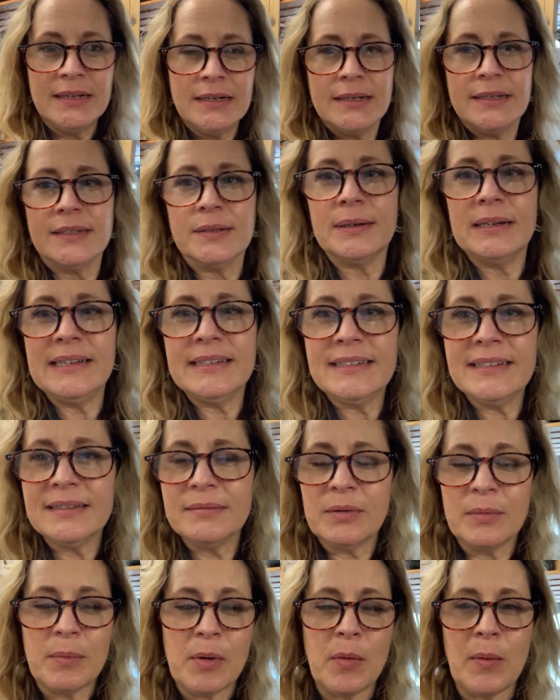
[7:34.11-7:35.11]
So I listed
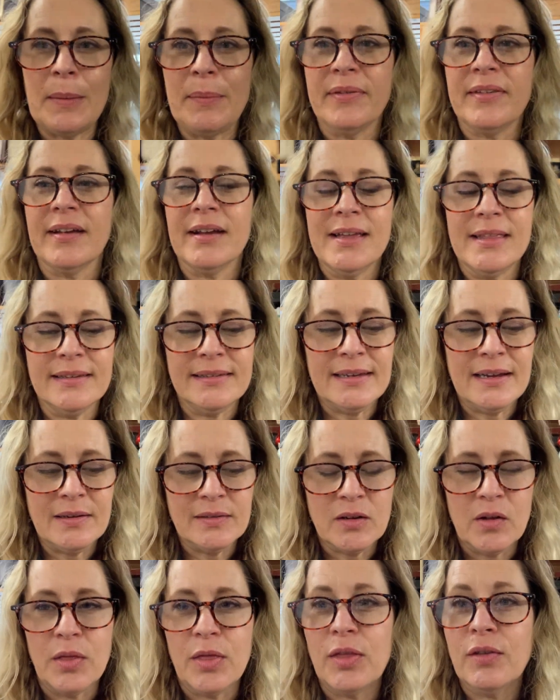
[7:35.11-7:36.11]
them on my website and the sale's
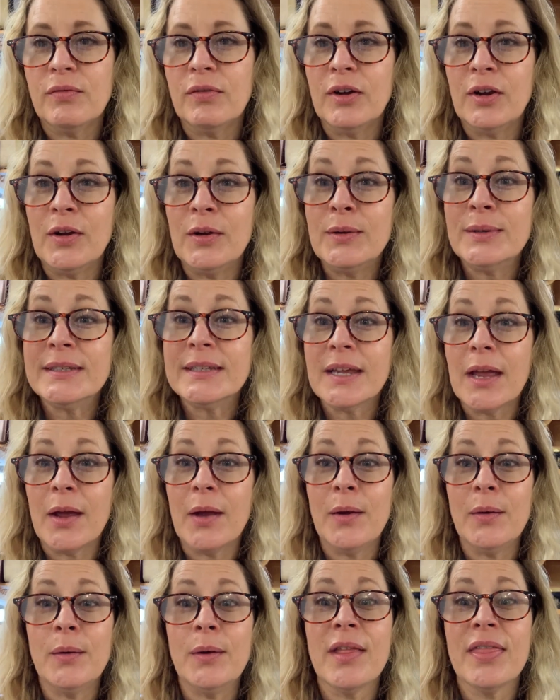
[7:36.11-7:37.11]
gone through.
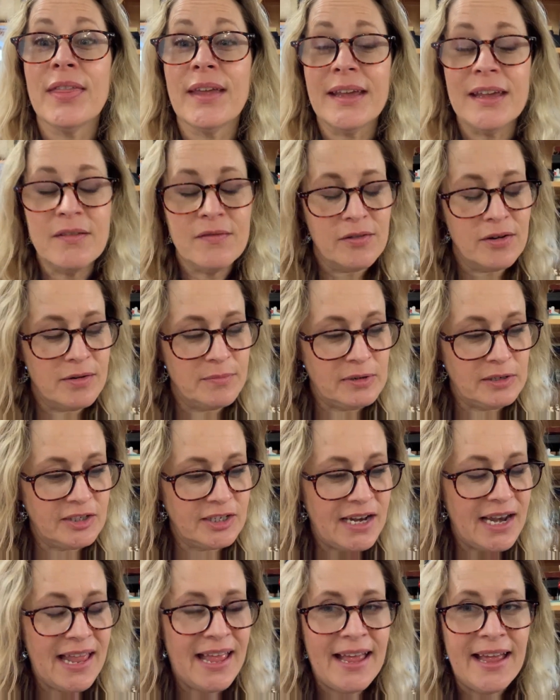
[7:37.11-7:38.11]
So thank you very much,
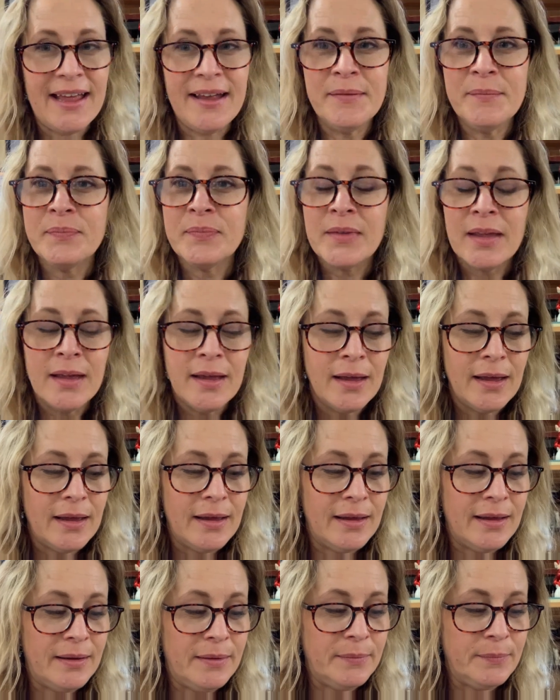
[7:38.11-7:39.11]
Claire.
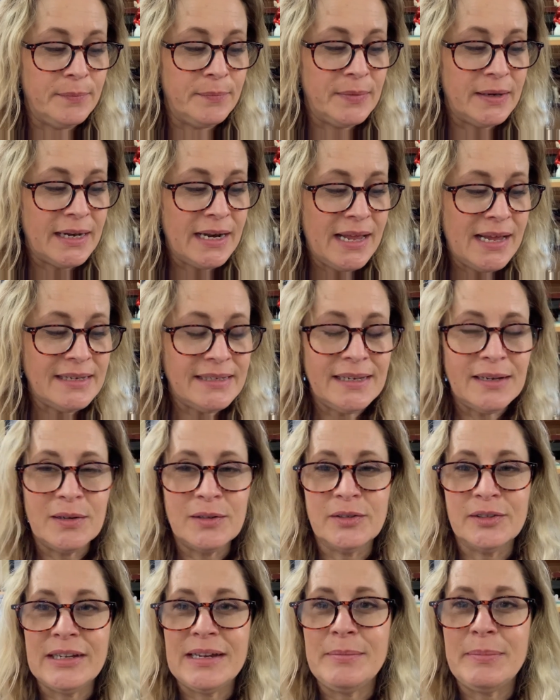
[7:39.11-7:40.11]
Claire sells
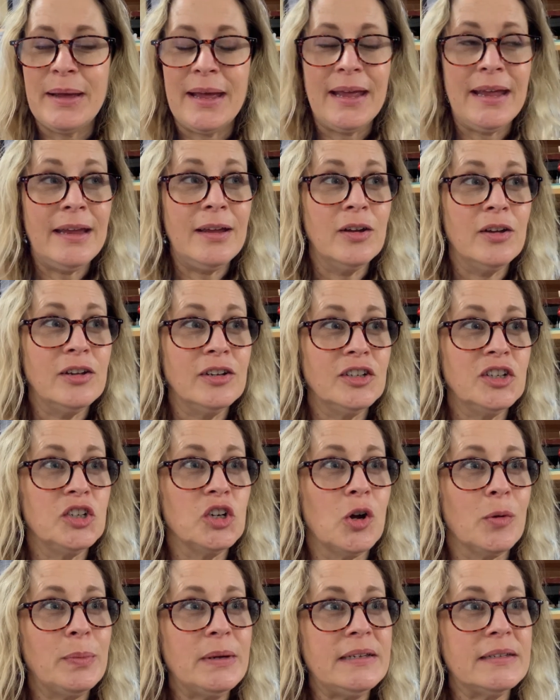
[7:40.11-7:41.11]
on eBay. Her
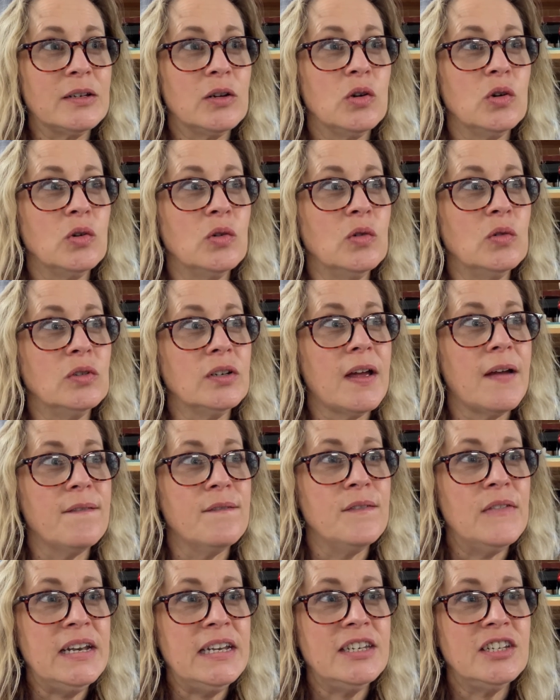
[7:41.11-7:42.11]
shop is called
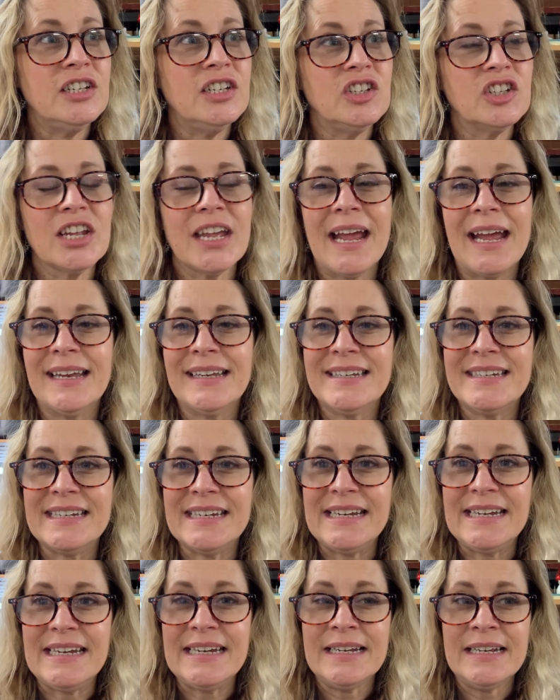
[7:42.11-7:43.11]
Vintage
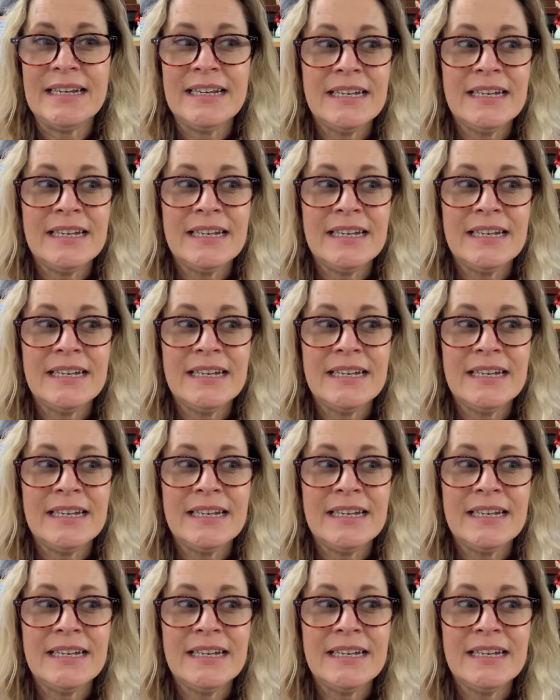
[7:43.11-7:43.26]
Candy.